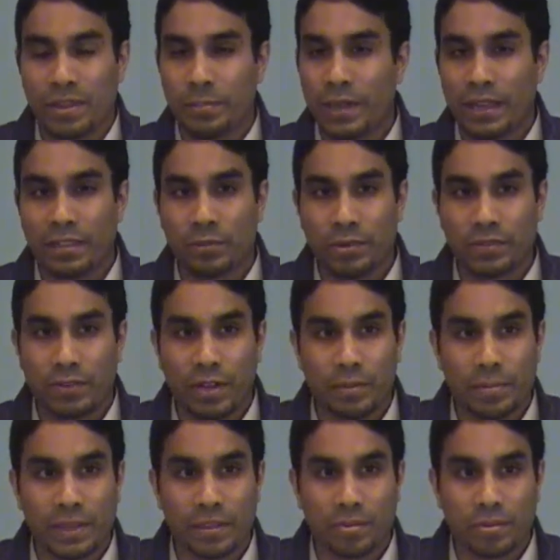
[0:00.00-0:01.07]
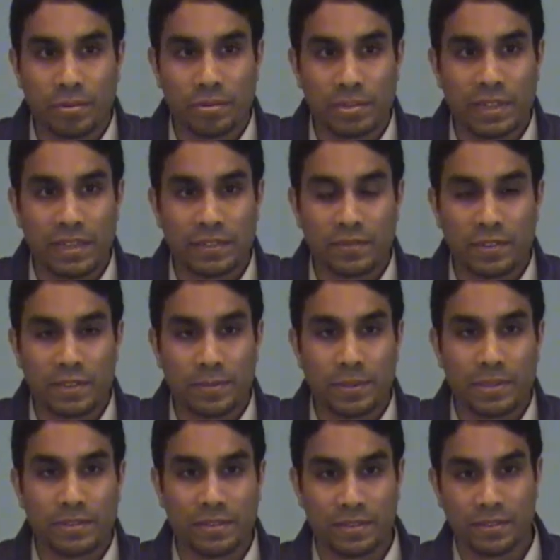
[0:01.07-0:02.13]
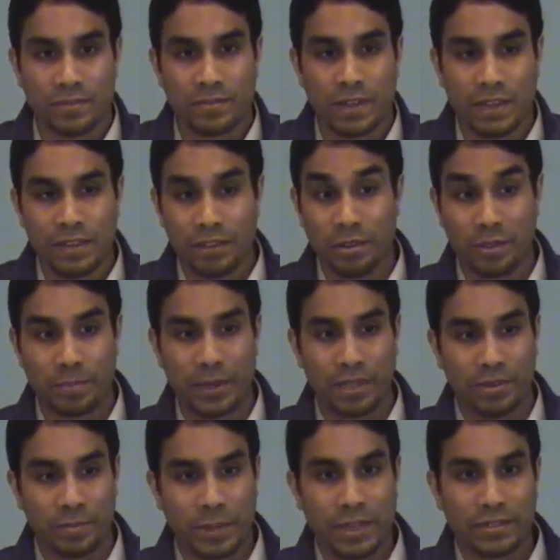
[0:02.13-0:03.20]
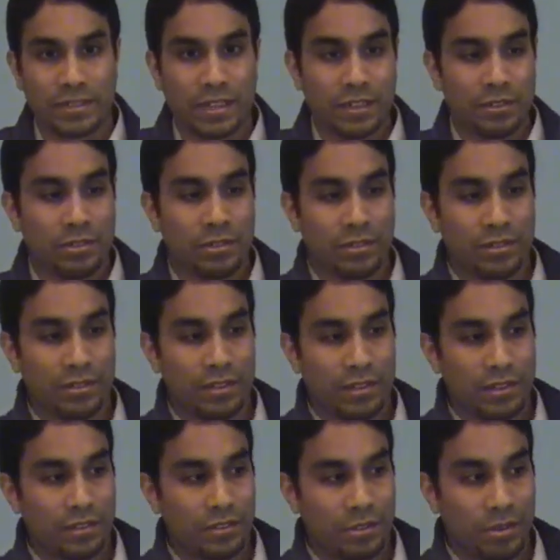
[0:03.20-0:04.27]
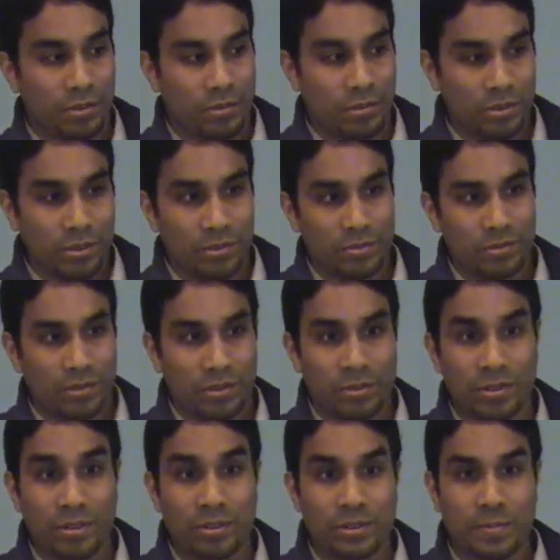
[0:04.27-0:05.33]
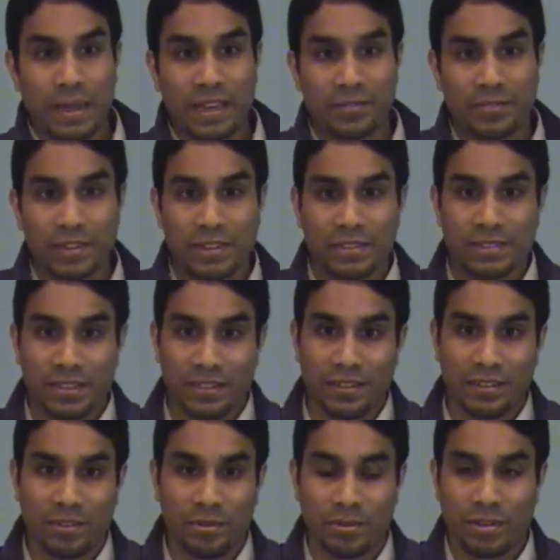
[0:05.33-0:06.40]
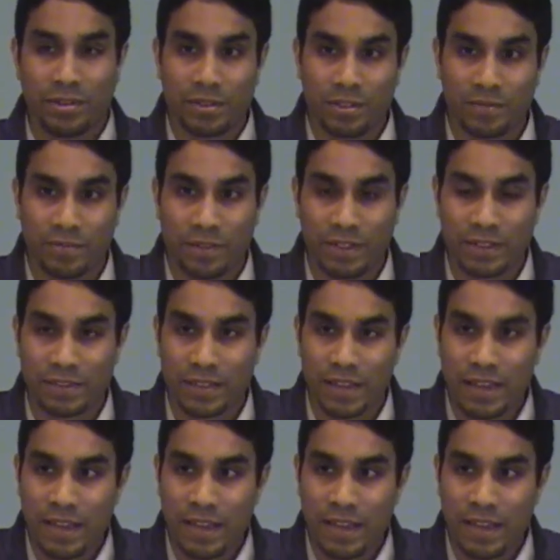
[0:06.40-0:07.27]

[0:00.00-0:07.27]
I mean, I think we've all been through those kinds of experiences of, you know, your parents tell you, you know, don't go to those bad friends and go to the good friends.